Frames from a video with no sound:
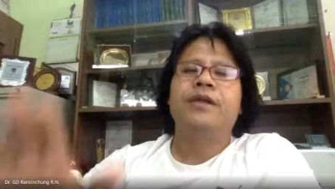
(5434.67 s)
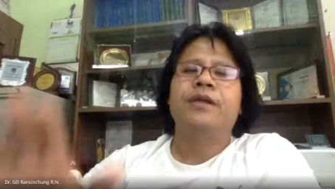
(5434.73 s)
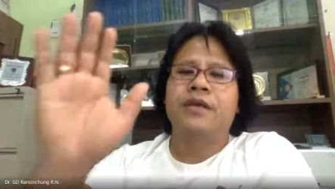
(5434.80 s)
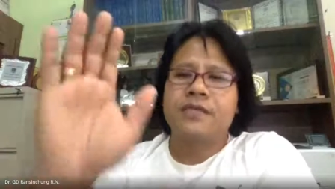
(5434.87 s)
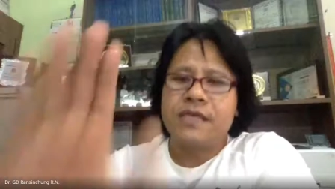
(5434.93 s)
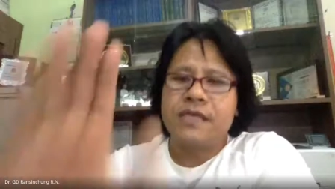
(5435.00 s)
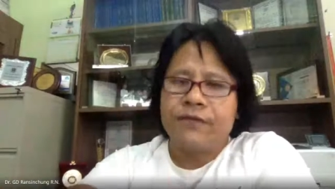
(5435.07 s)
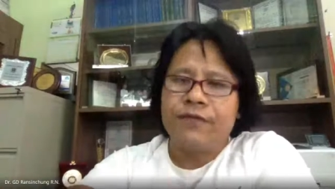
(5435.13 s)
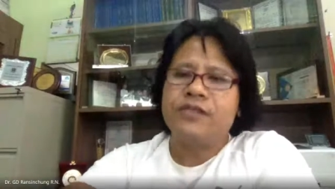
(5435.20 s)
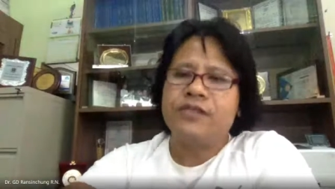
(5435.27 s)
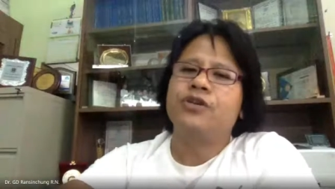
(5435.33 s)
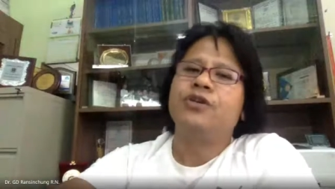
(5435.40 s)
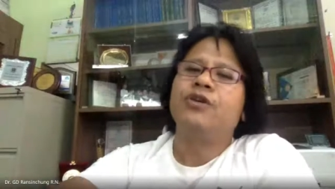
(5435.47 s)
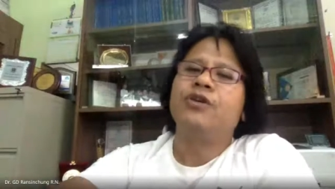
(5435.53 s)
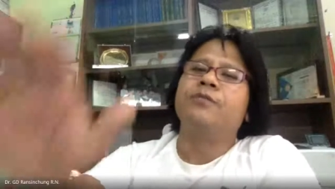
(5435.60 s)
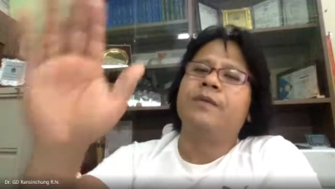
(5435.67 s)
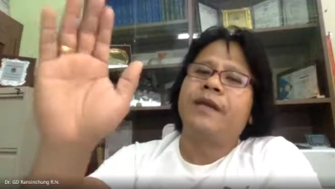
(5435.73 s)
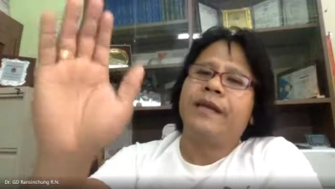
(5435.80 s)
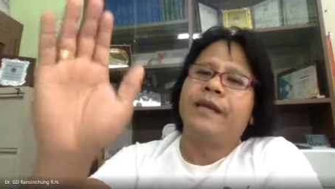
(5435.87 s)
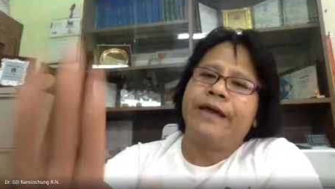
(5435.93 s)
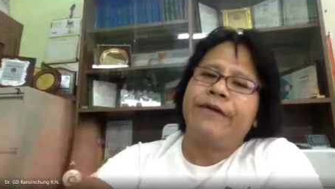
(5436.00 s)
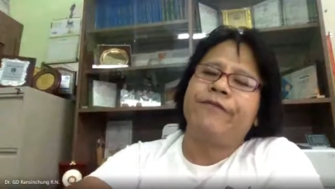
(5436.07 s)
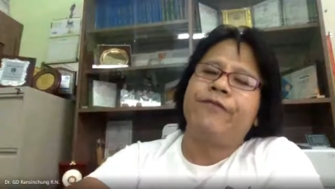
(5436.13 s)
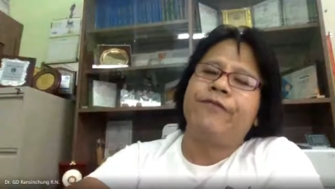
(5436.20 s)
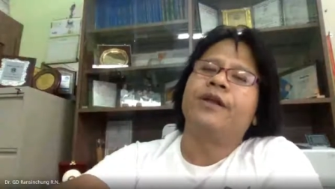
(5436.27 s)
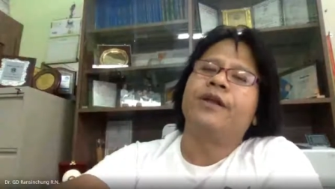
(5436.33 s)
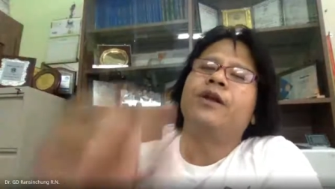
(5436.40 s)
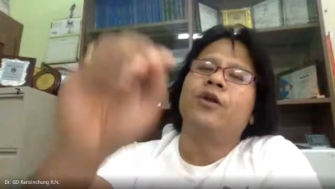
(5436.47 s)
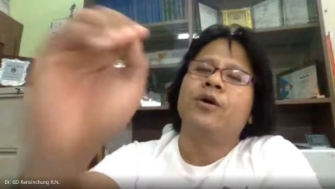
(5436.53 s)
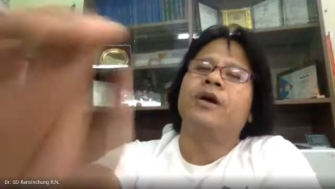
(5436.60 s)
The surface should not be left for
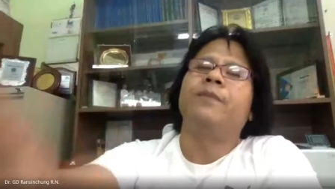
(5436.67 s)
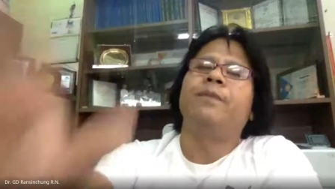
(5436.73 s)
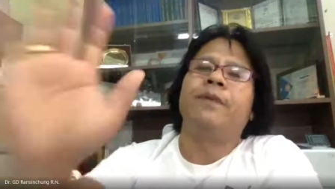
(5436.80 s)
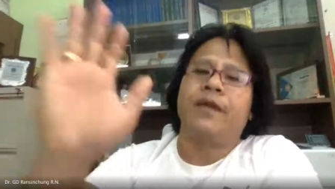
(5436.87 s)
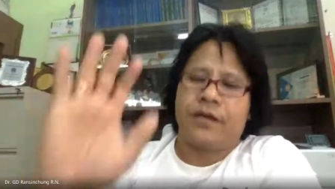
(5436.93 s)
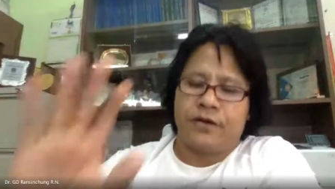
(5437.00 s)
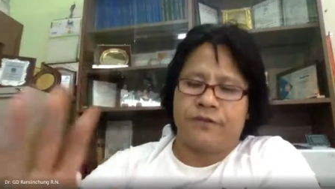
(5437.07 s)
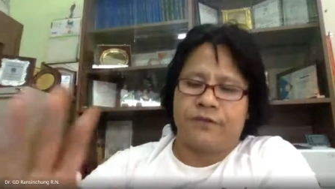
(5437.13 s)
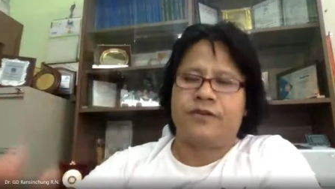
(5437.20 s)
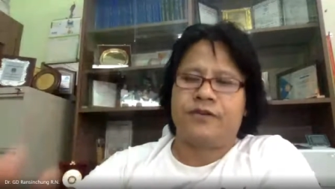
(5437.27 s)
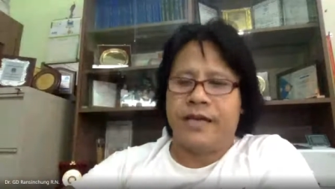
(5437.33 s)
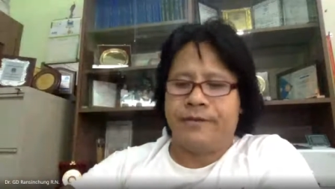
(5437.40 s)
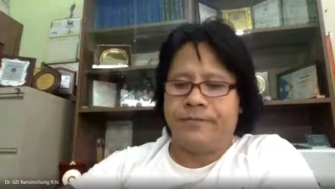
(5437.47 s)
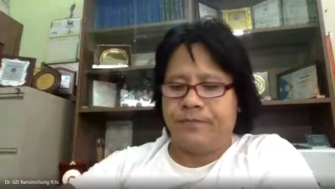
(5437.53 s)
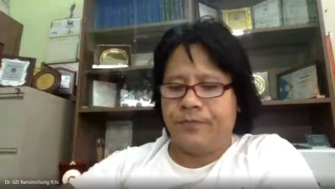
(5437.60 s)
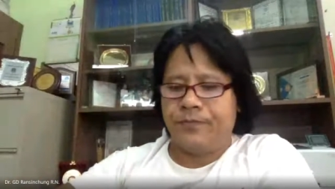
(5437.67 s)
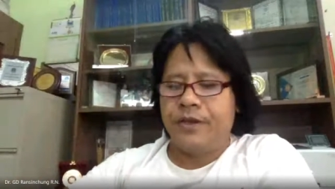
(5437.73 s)
a longer period of time.